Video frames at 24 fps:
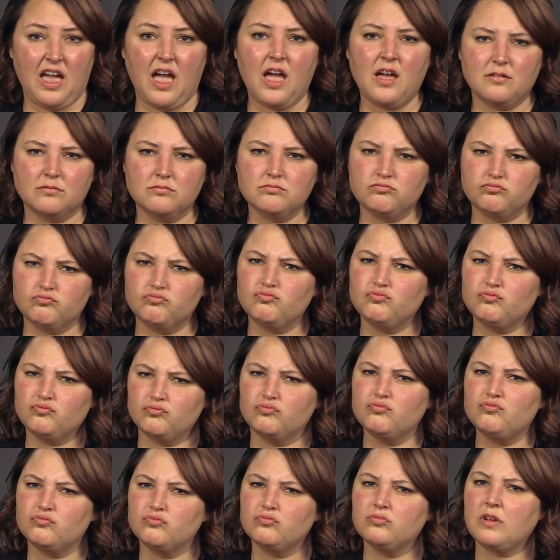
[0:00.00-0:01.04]
And the
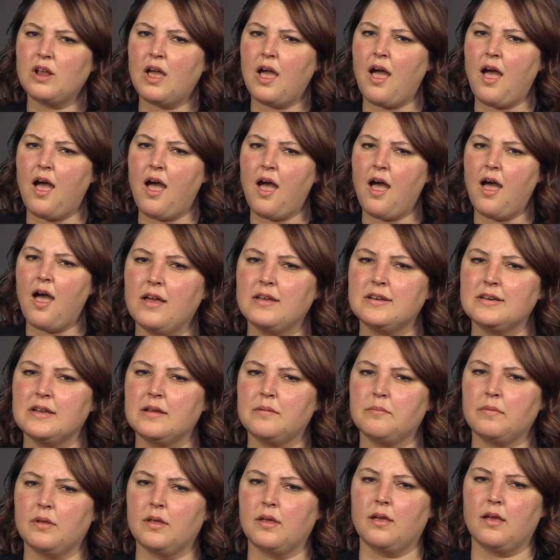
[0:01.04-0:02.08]
resolution a
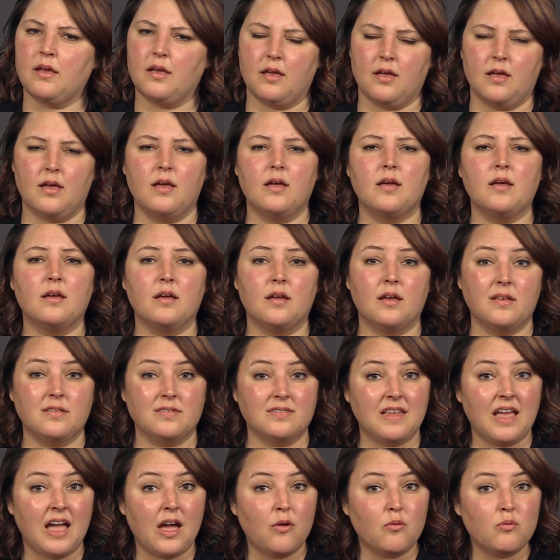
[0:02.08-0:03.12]
picture or of a
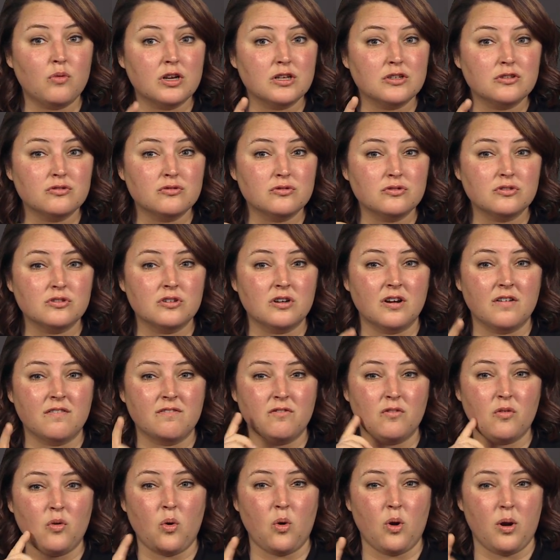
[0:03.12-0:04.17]
scan is set when you're
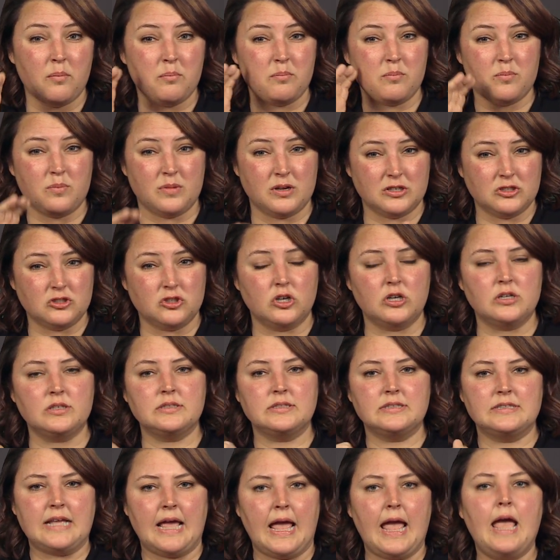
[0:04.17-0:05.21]
doing the actual
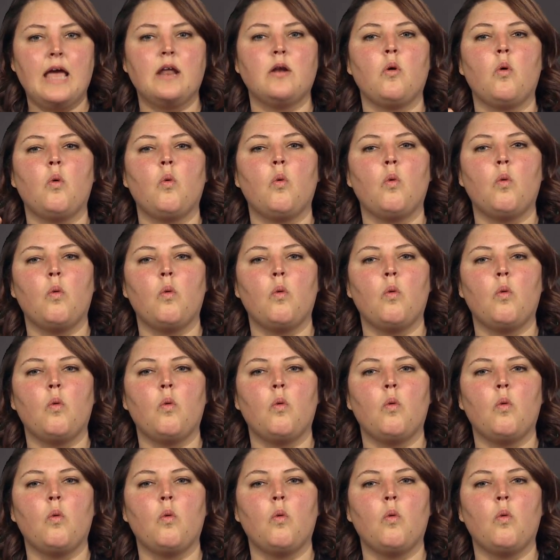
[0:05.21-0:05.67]
scan.